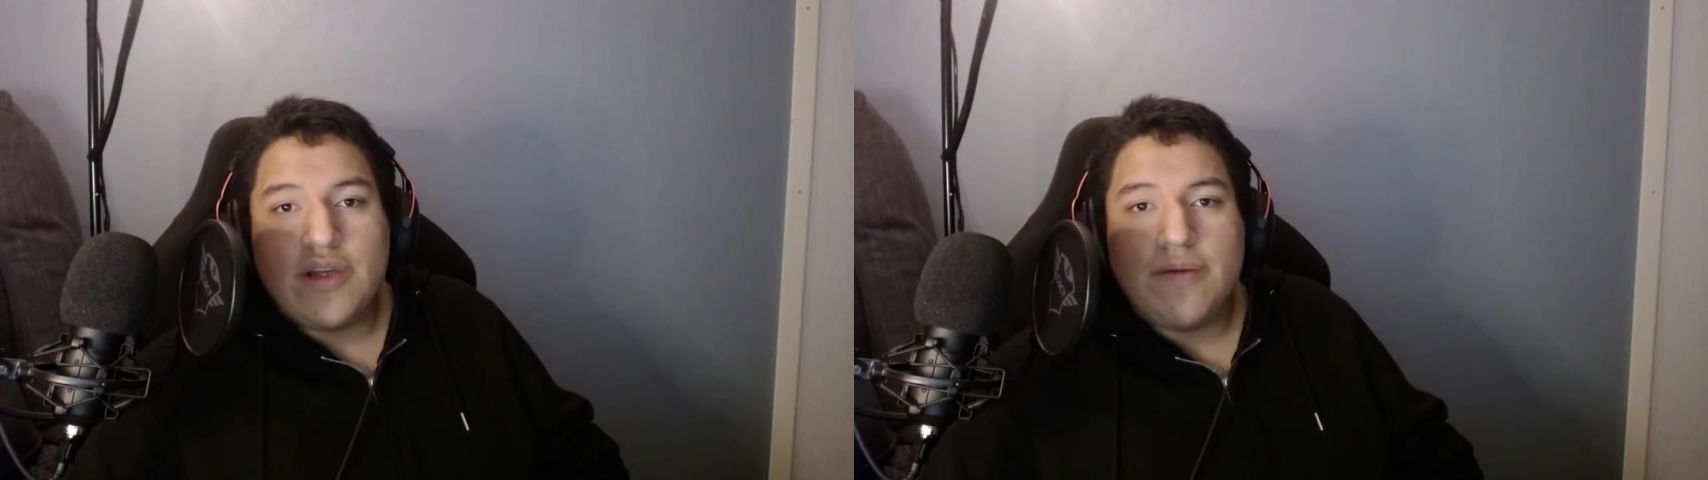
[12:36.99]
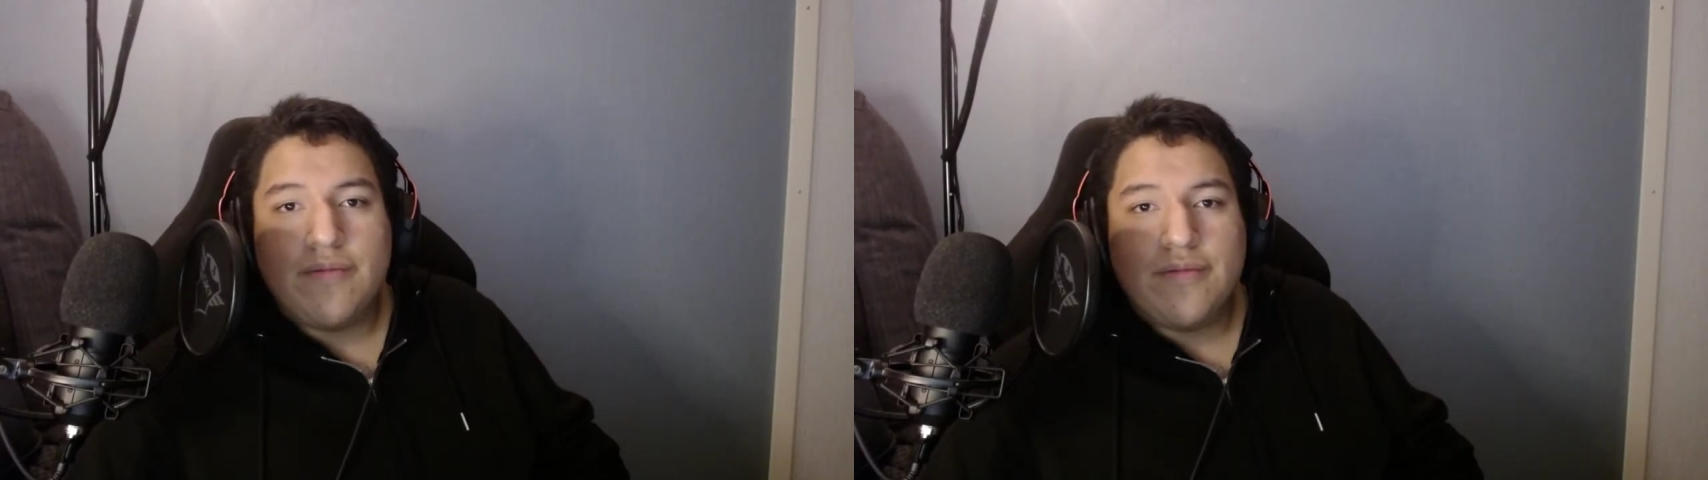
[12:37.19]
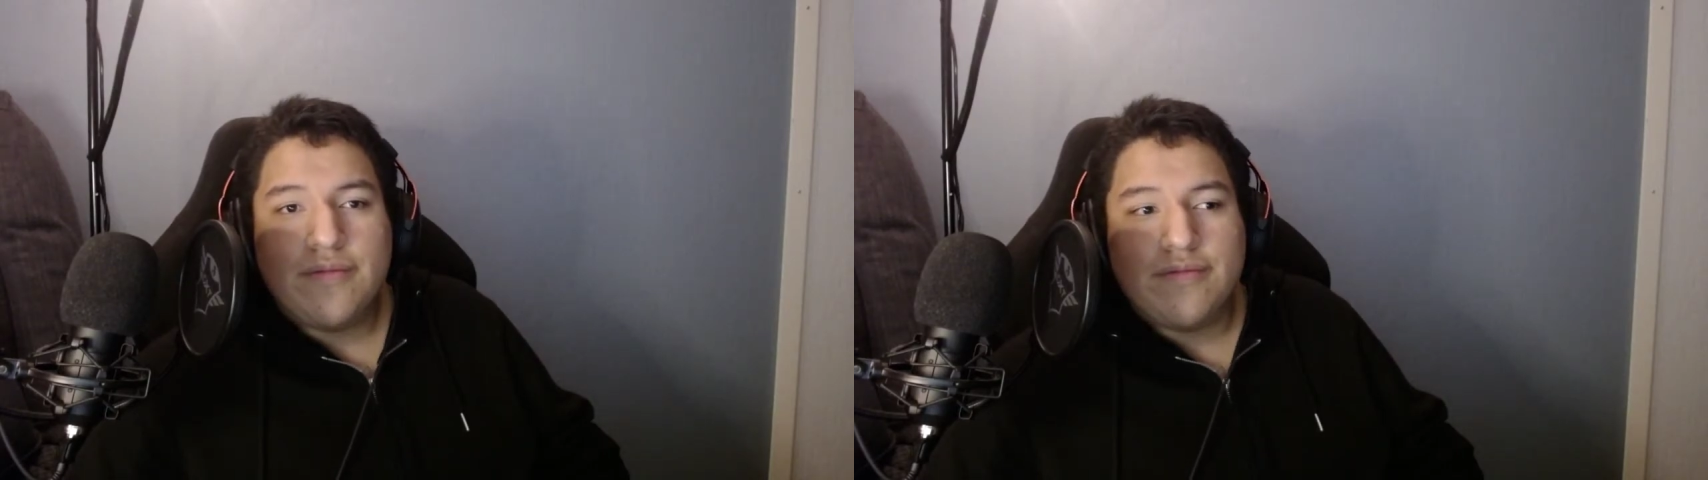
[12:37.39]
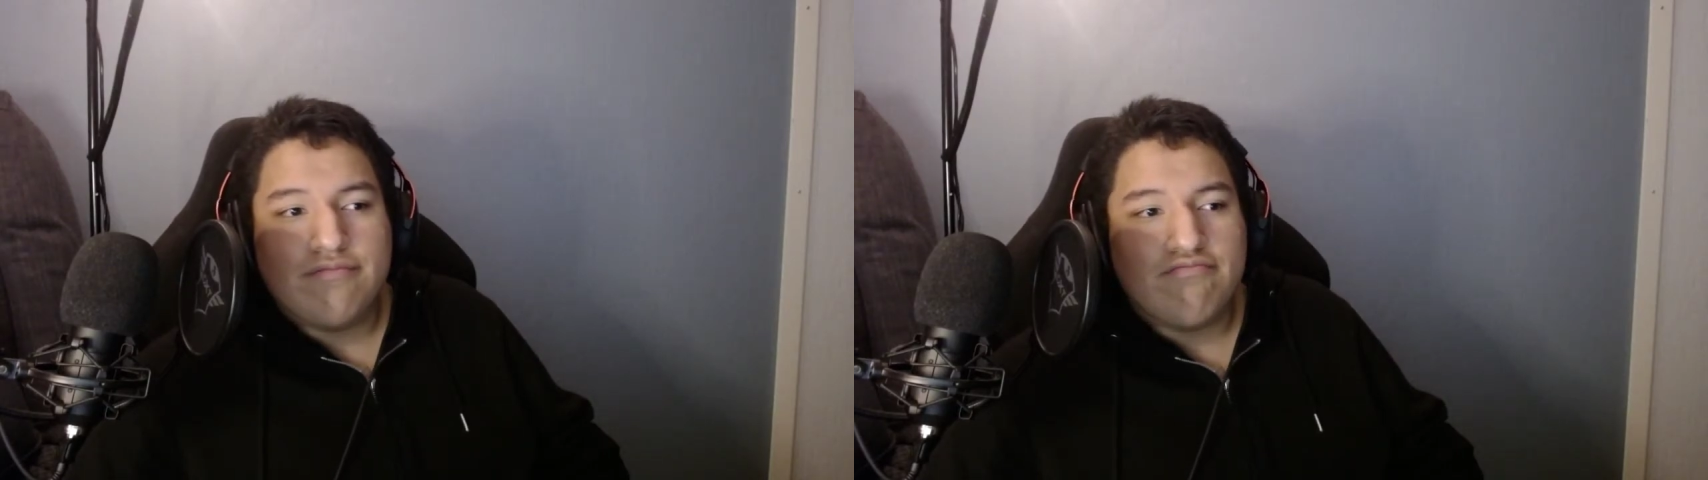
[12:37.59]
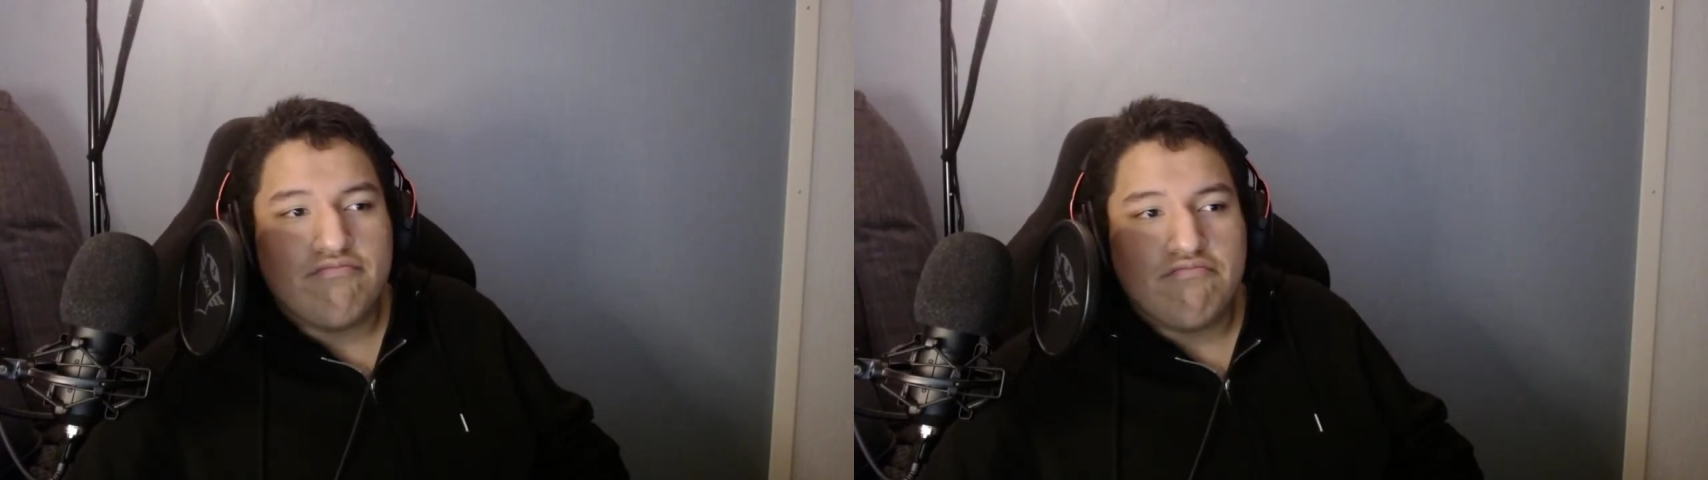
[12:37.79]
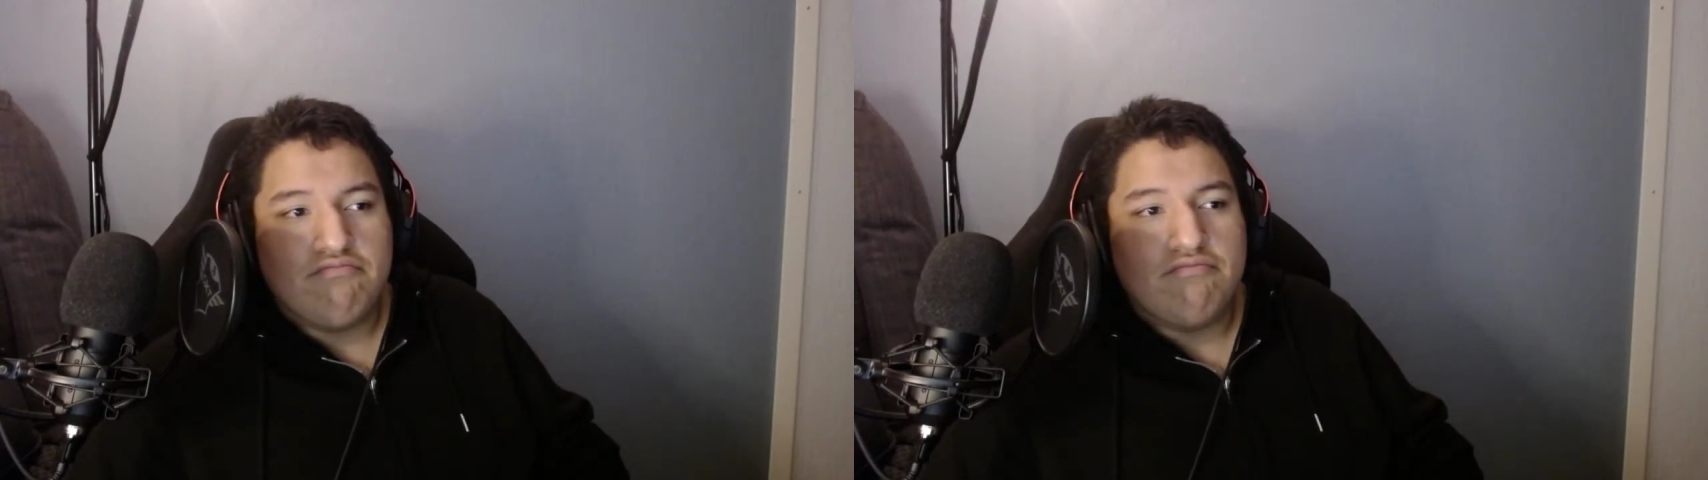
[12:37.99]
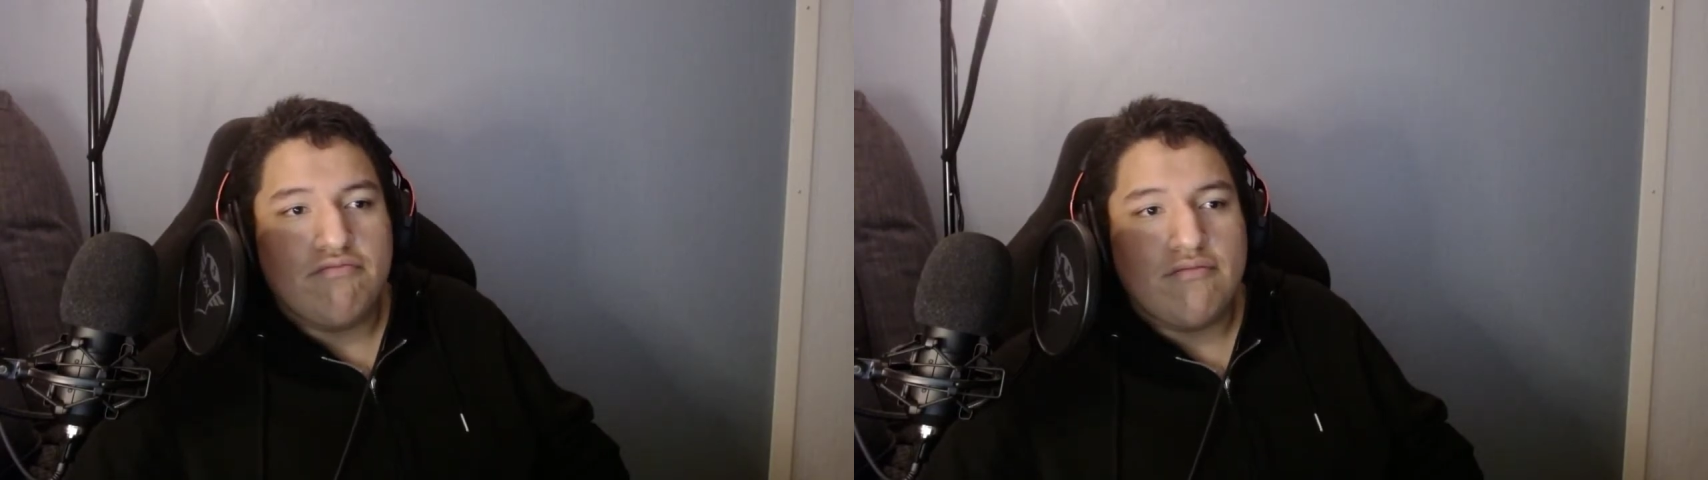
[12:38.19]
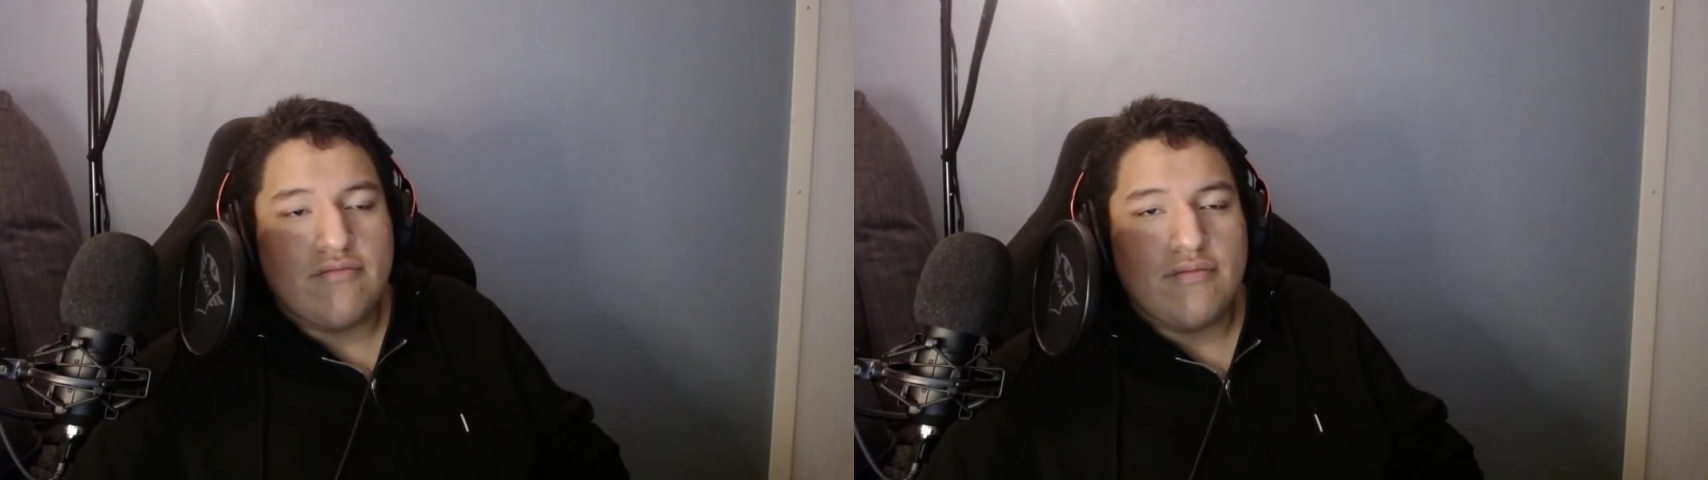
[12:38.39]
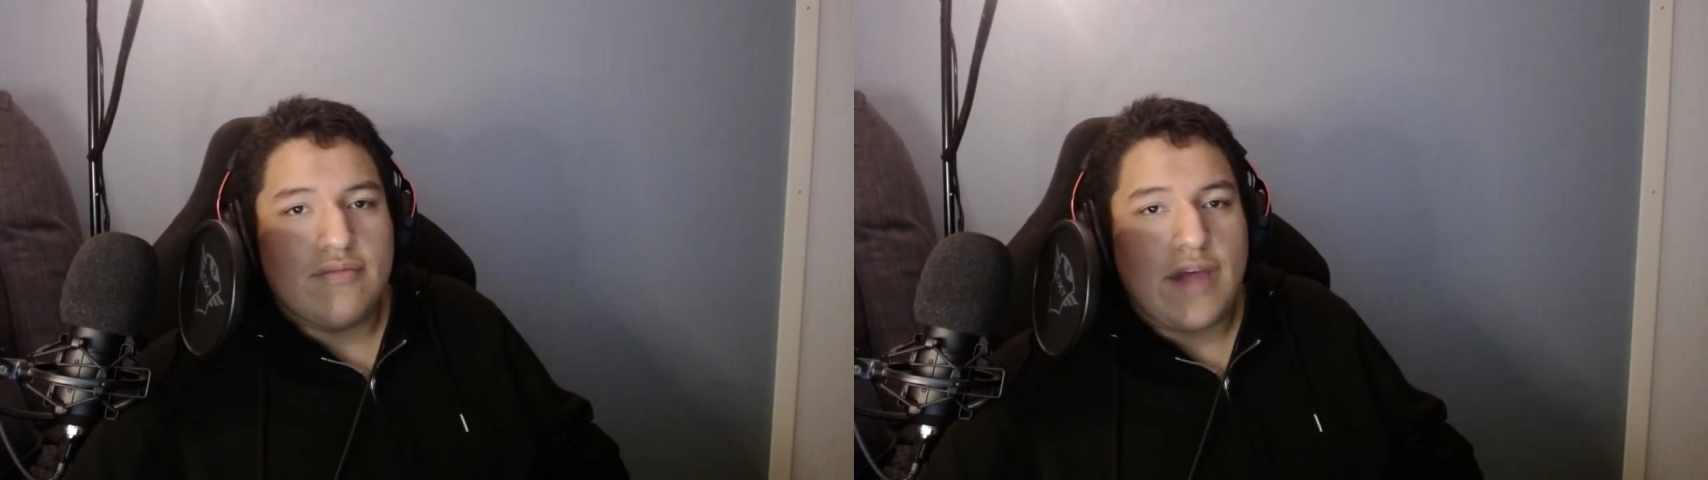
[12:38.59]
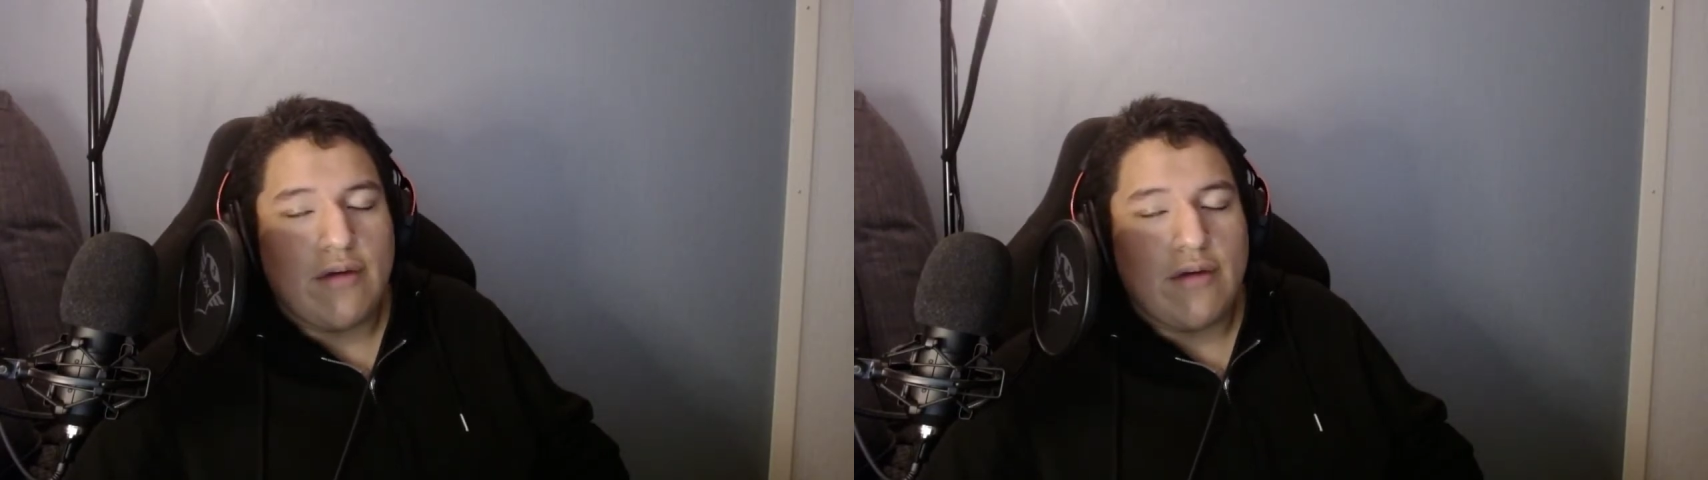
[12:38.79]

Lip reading: him. I